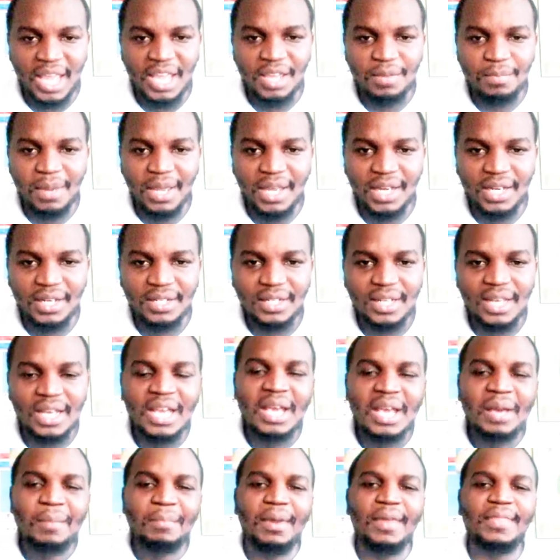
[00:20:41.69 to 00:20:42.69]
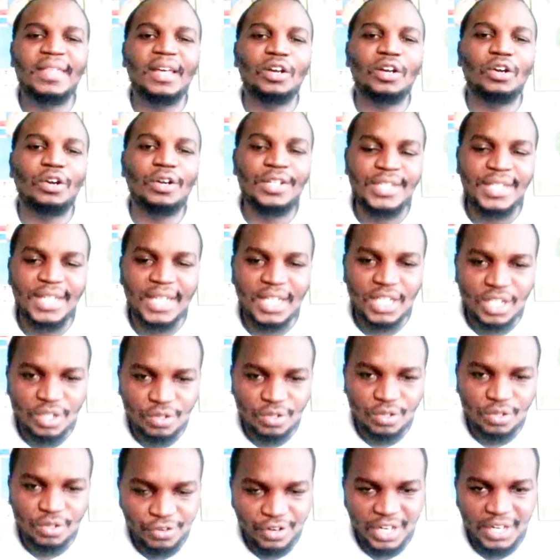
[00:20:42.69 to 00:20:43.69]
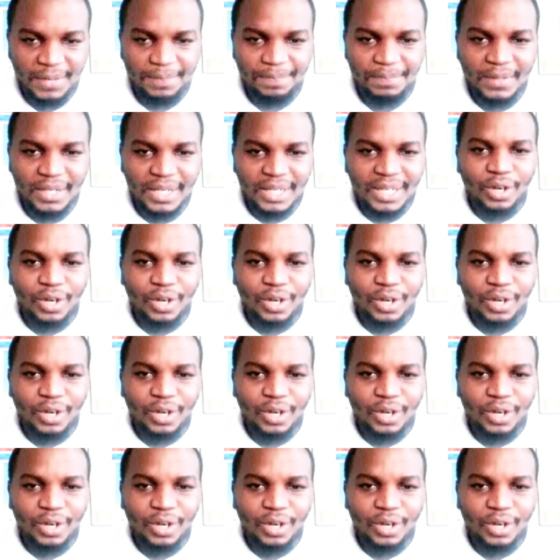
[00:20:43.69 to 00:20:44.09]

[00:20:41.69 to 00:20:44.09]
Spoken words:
Amen. May the Lord set you free.